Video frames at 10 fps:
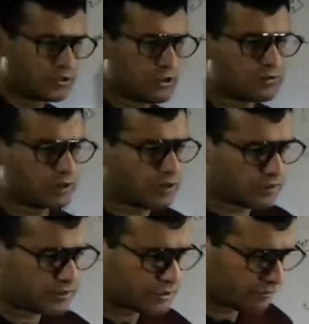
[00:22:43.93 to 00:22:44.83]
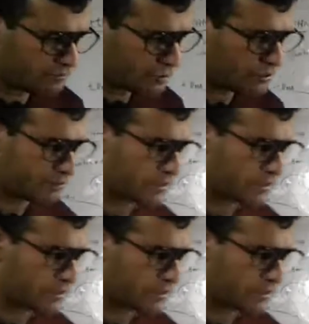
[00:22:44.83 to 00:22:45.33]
Now the larger subunit of